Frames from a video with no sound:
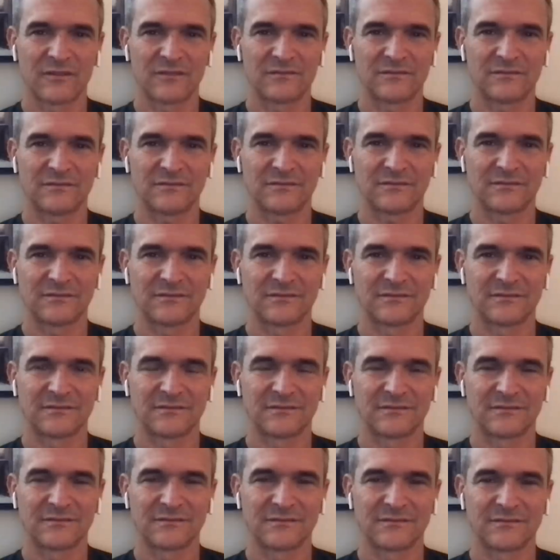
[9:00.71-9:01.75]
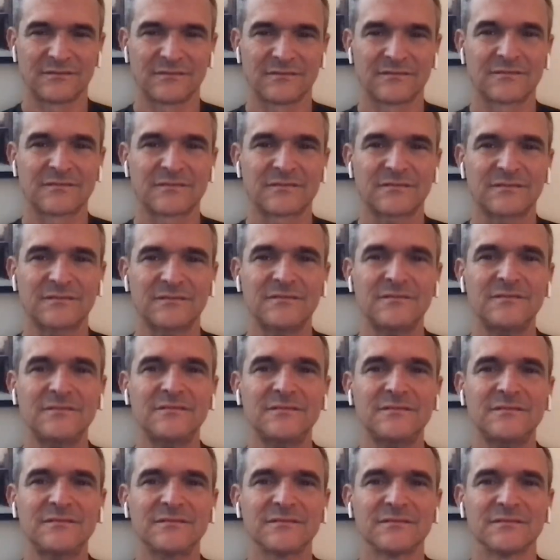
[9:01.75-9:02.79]

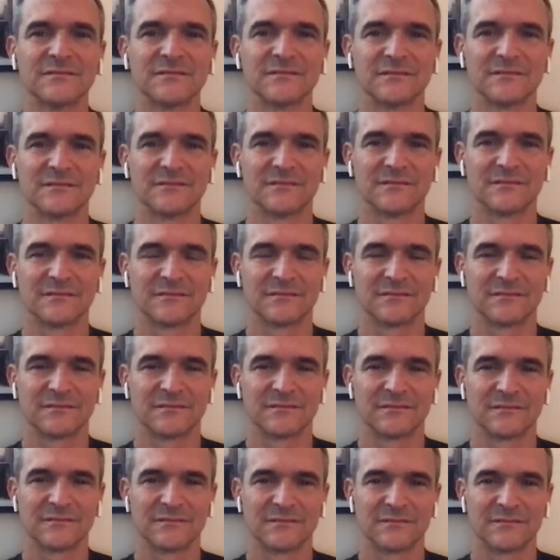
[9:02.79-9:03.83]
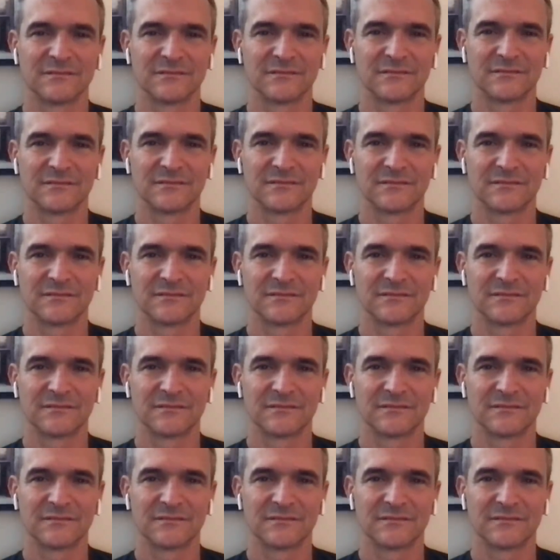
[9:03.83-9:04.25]
The person shown says nothing.